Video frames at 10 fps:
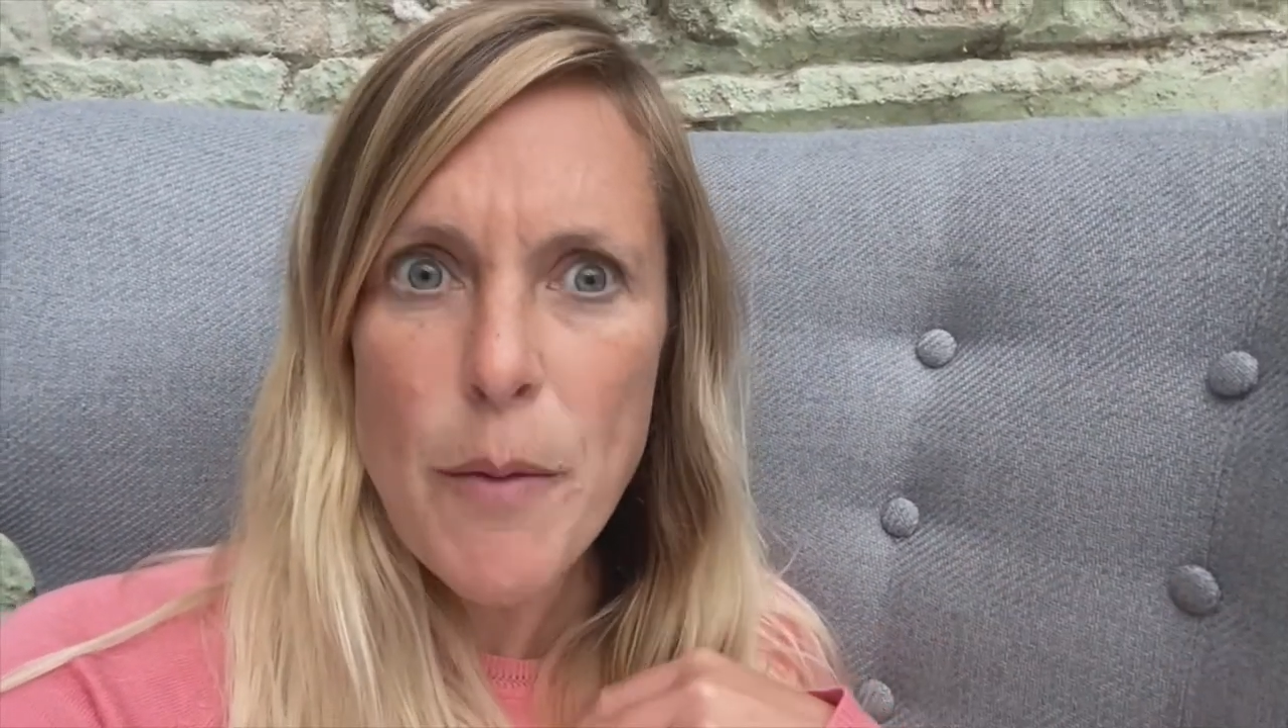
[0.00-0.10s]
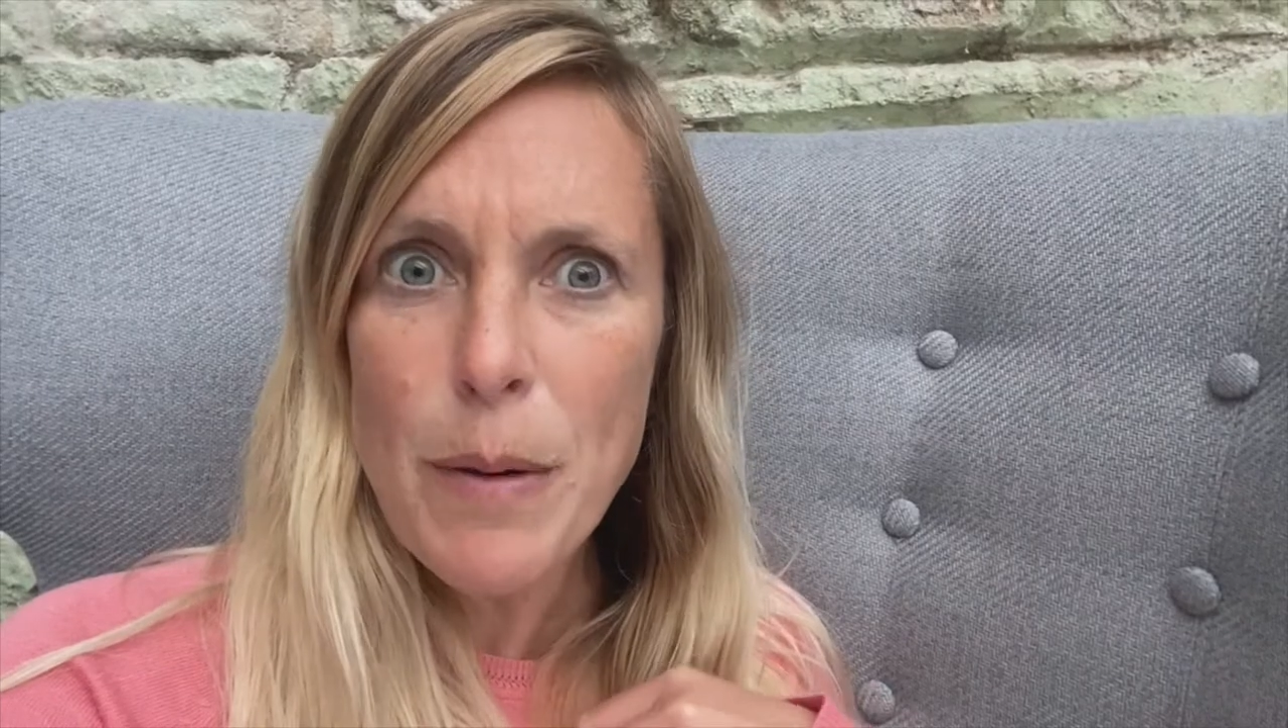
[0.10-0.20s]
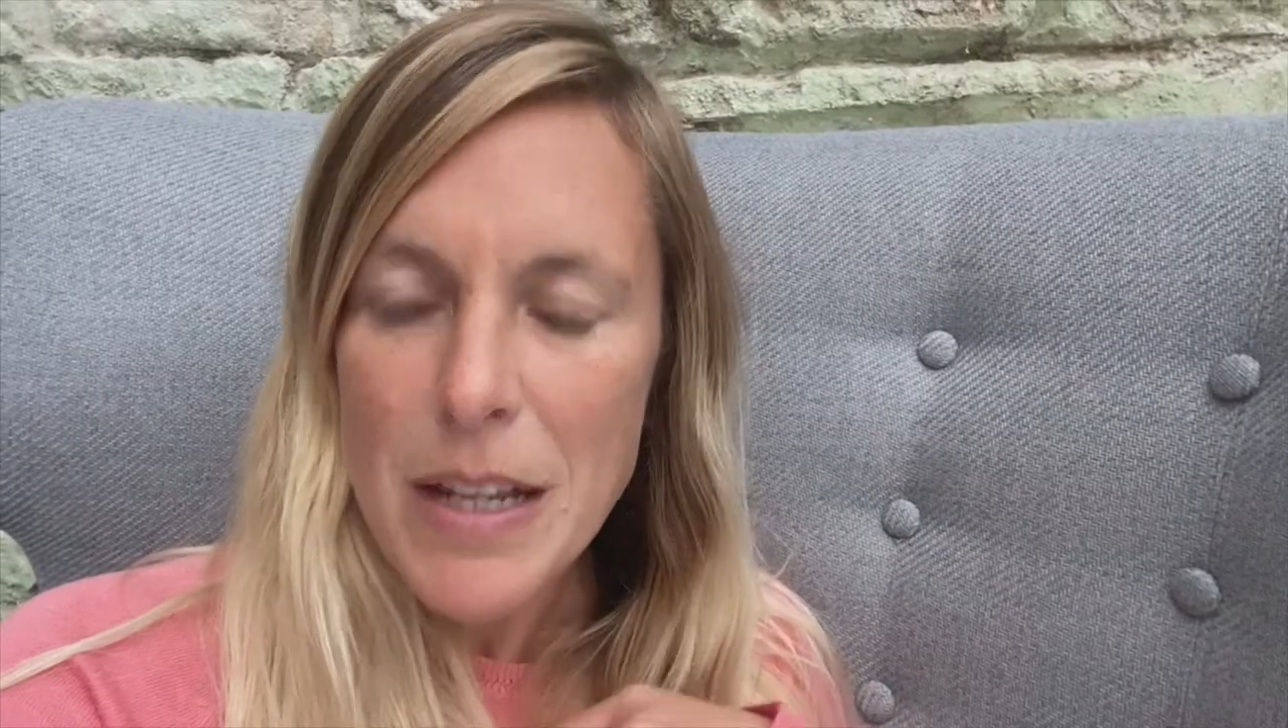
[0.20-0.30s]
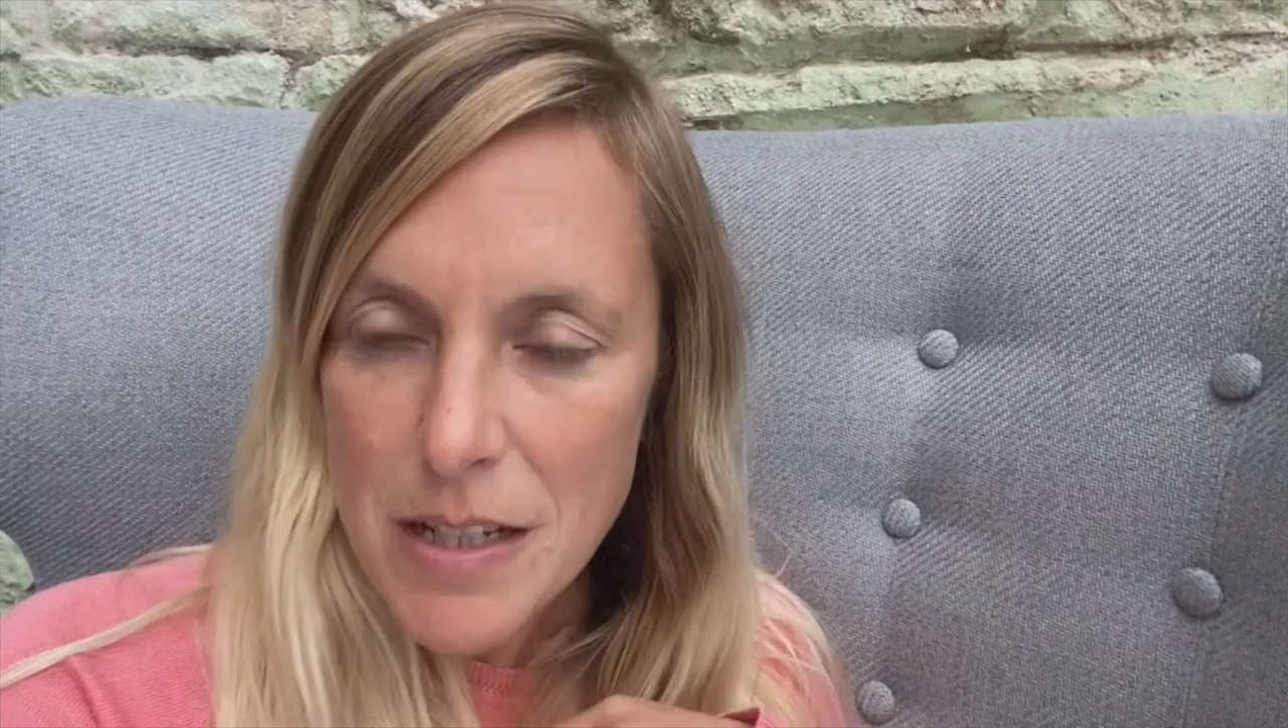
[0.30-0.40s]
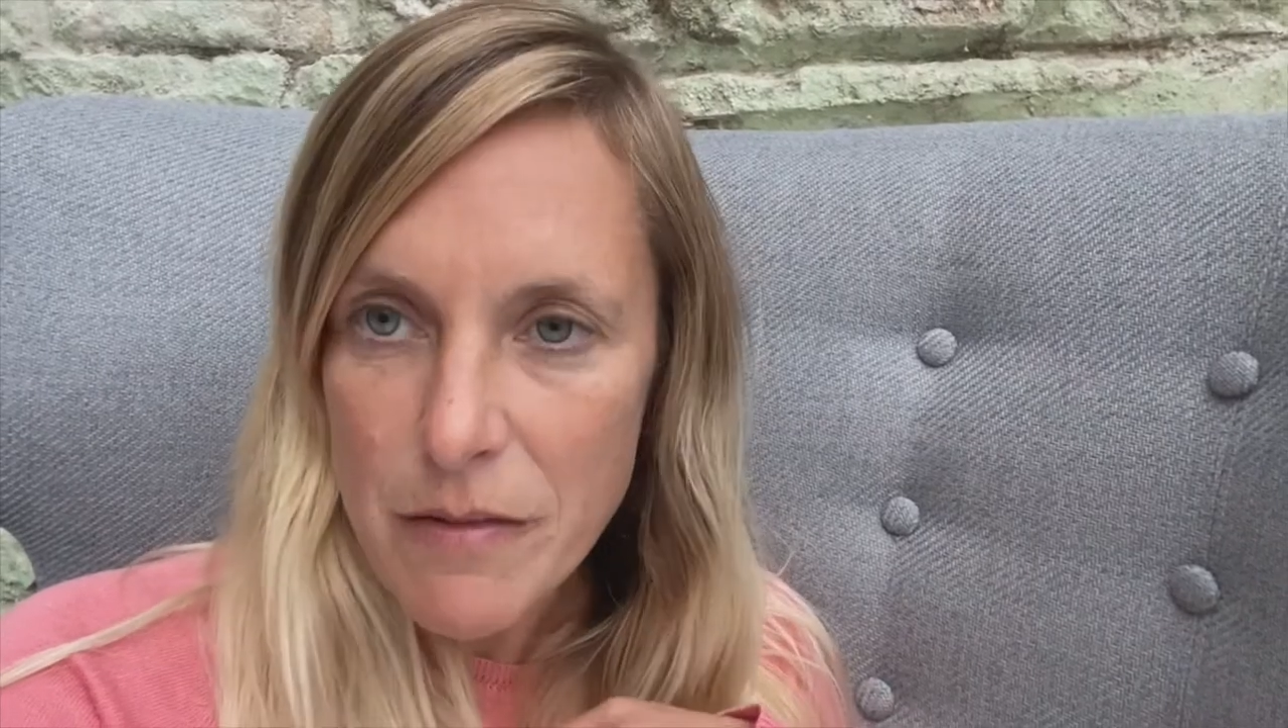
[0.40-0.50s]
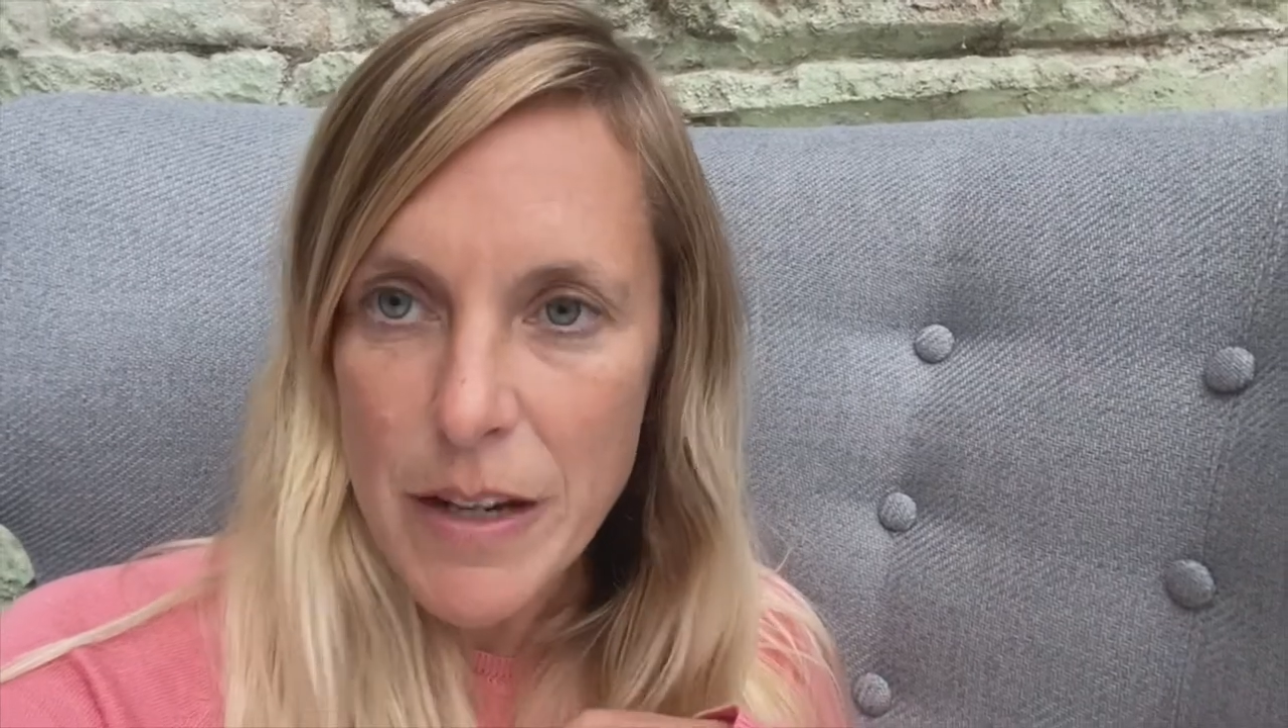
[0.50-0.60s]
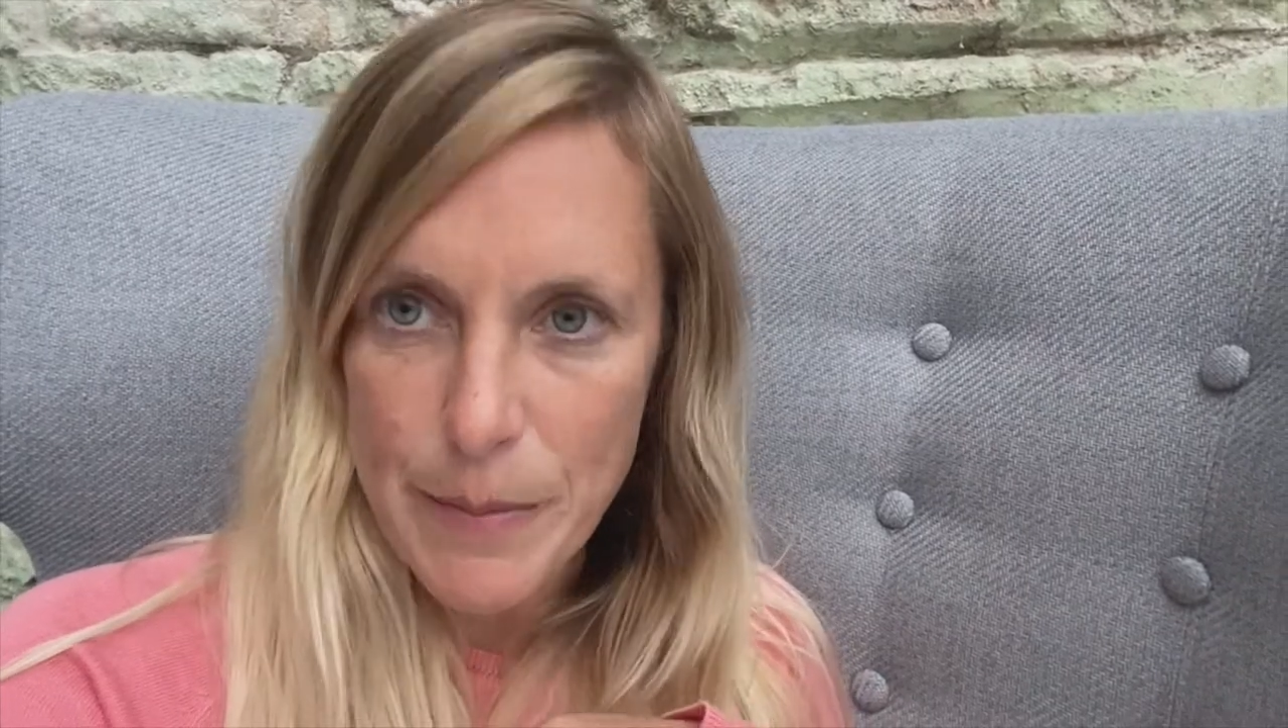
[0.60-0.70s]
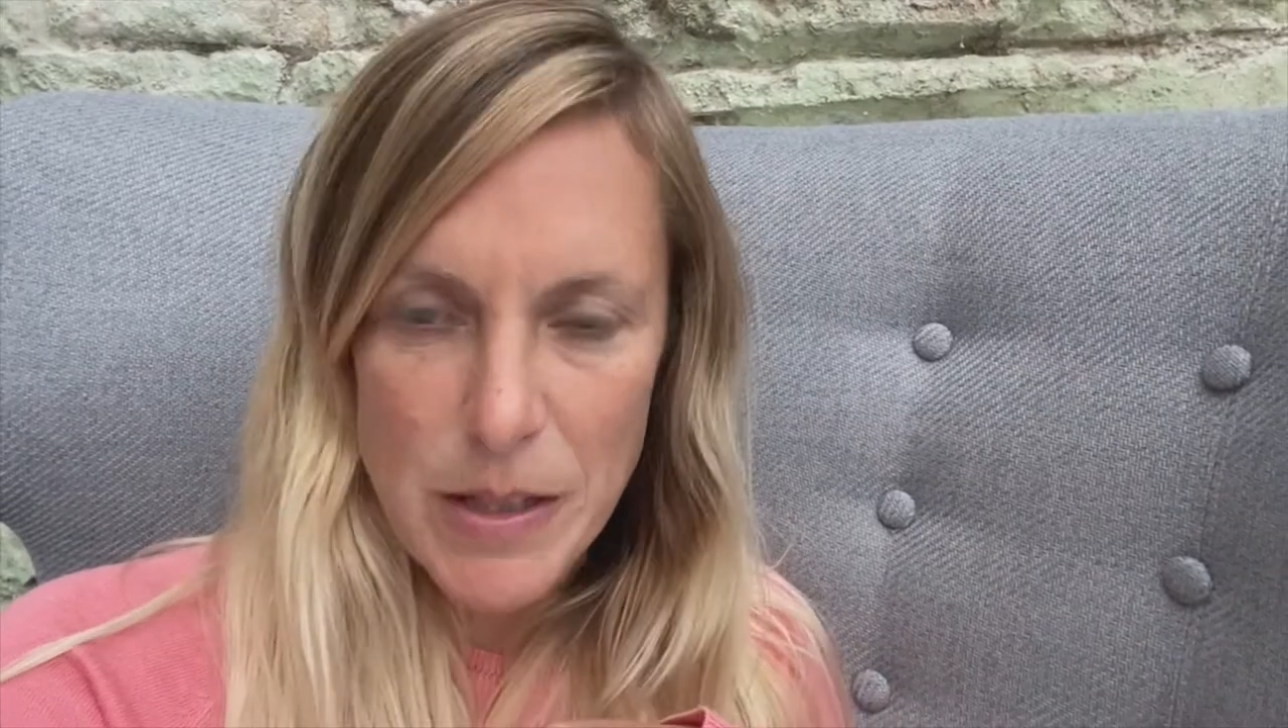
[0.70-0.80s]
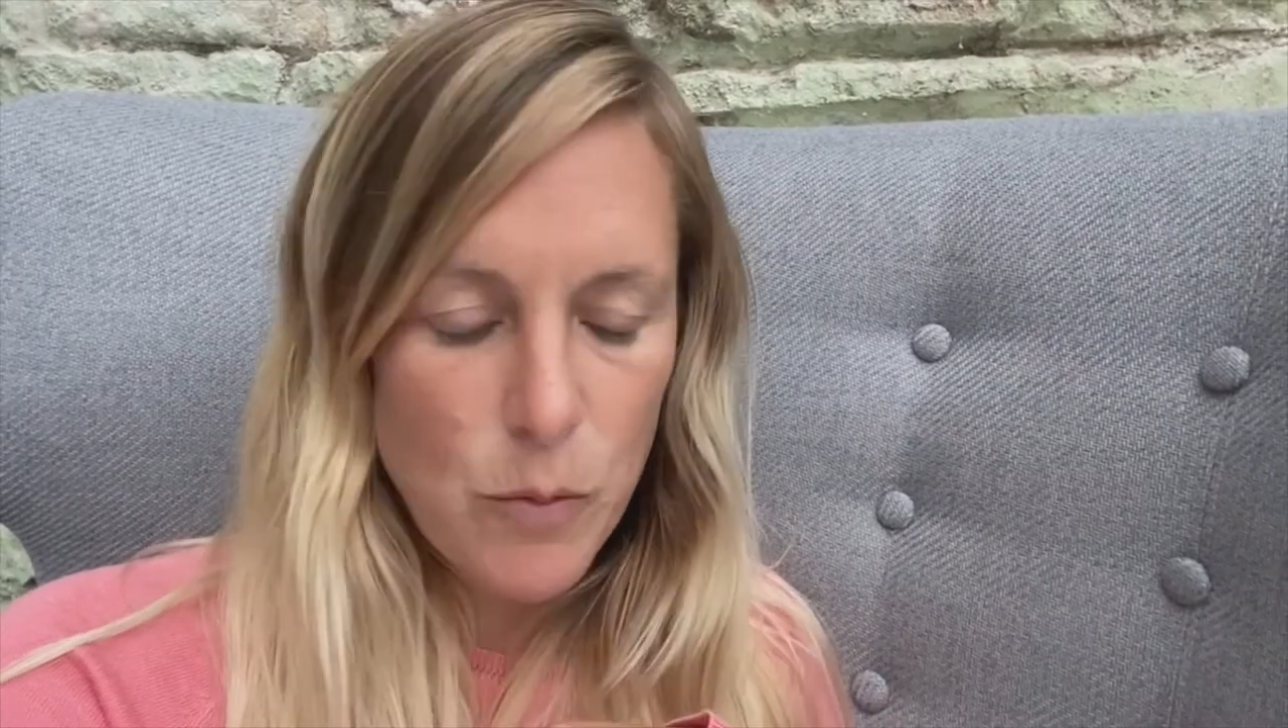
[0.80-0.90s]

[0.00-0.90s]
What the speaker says: blustery Mrs.